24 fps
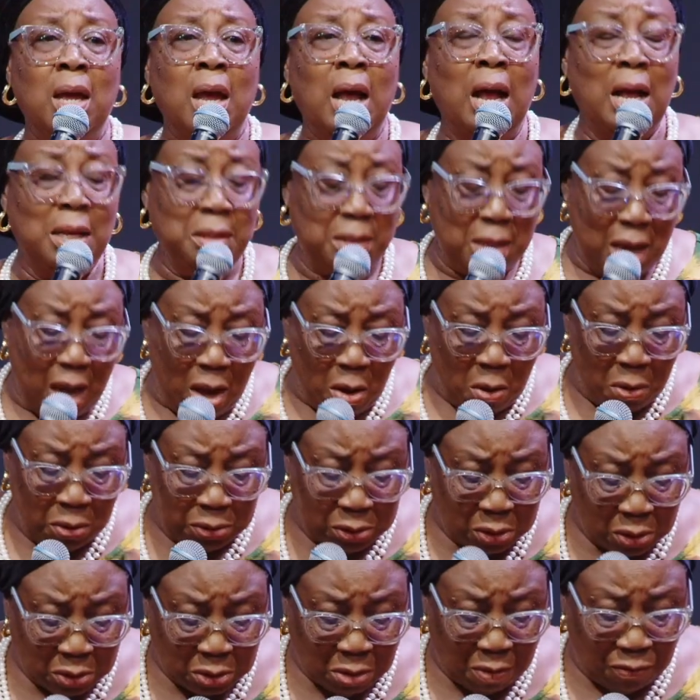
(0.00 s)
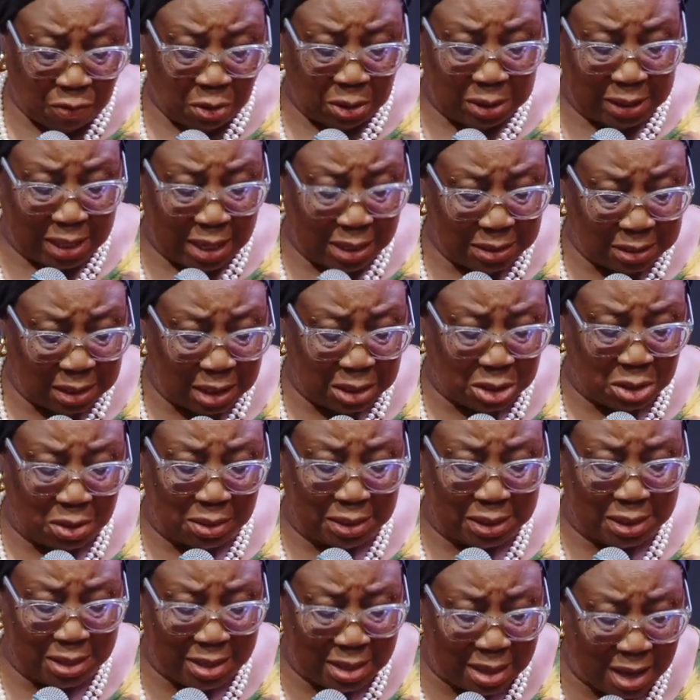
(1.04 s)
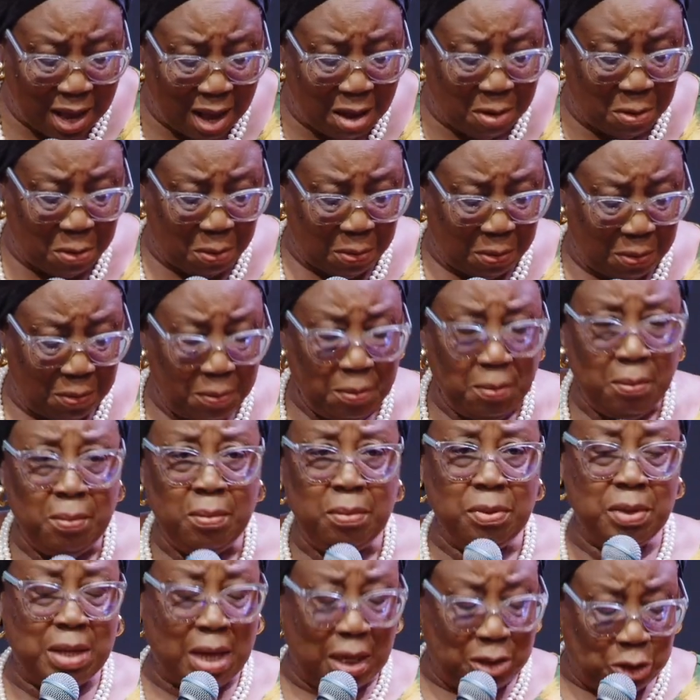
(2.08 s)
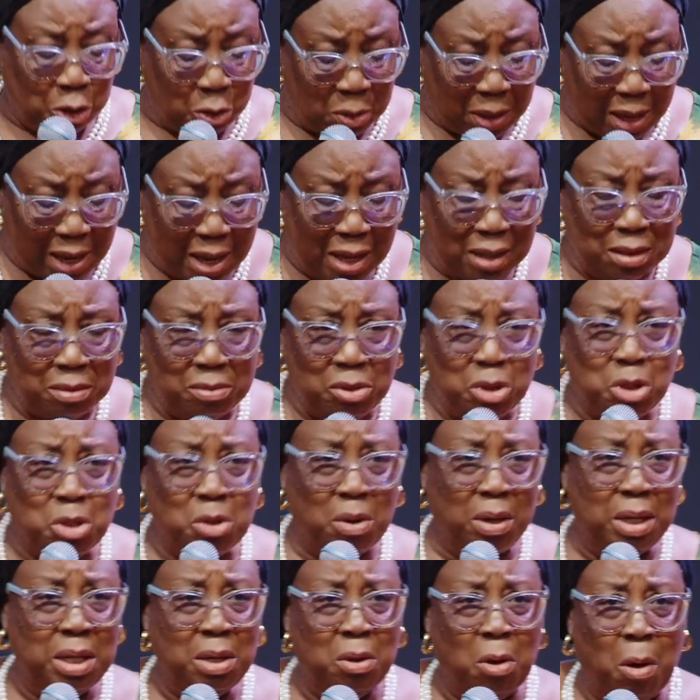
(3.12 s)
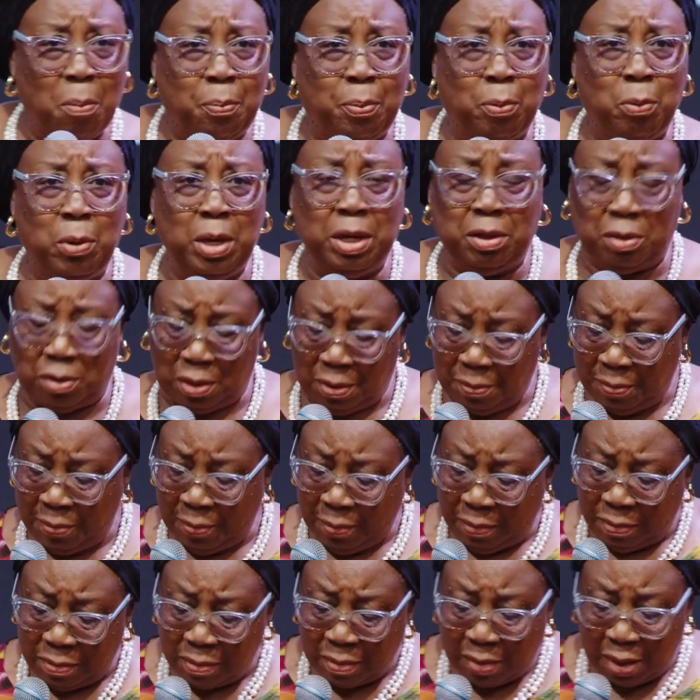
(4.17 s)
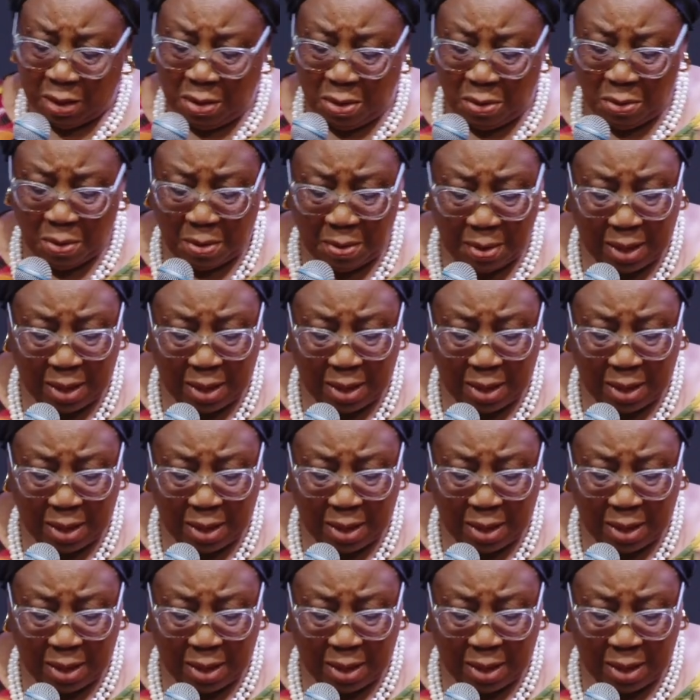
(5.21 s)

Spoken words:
And there are all sorts of organizations now that you can join up with. There's